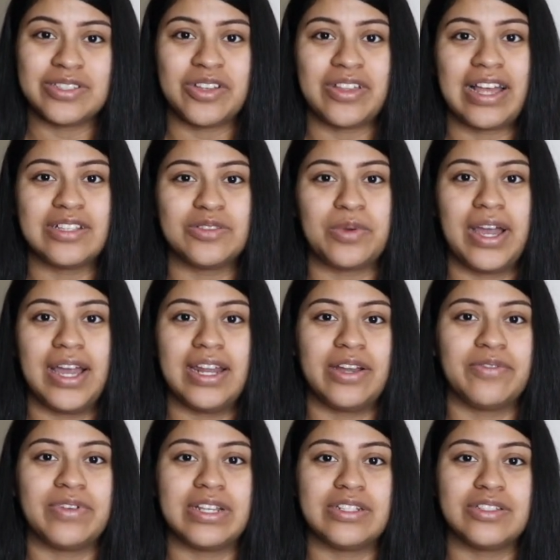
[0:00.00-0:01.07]
so that's why I
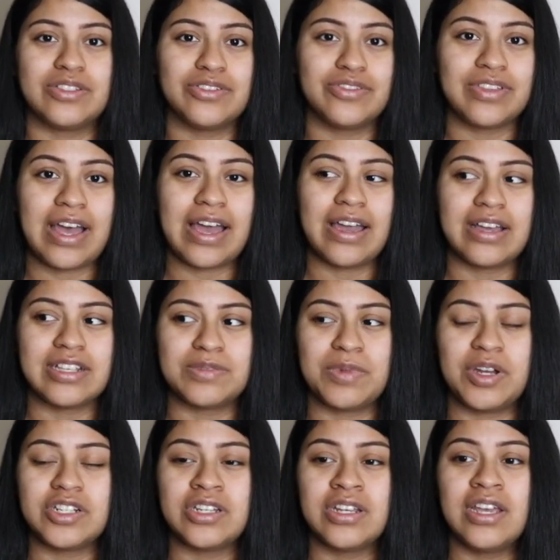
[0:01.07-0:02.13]
didn't really do that as
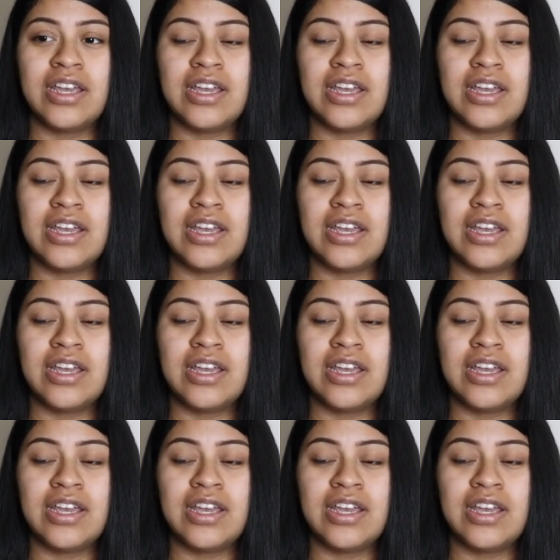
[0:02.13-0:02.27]
much.